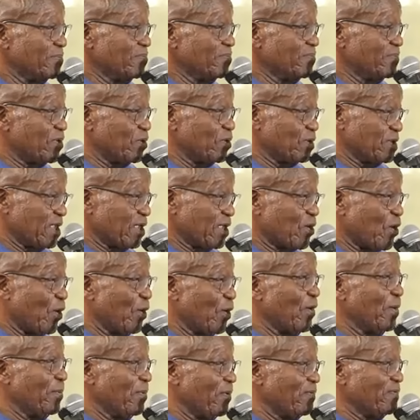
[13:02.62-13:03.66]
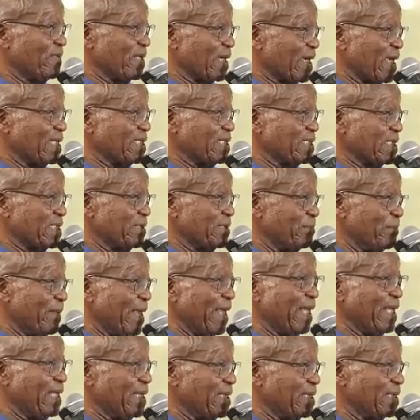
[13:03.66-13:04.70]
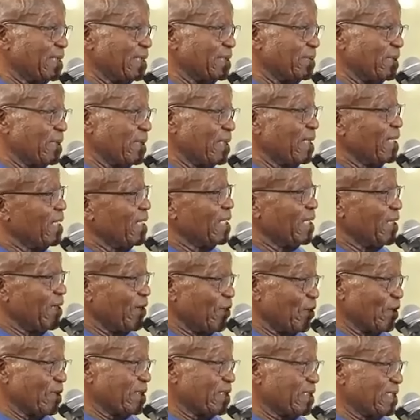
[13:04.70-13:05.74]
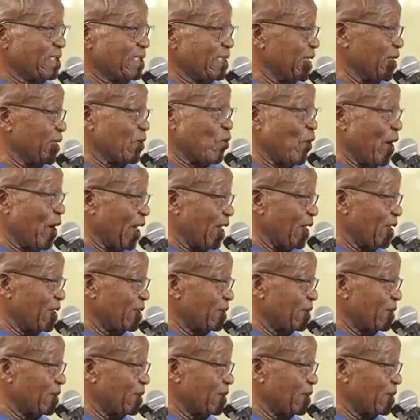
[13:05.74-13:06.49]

because the economy of the country remained not equal.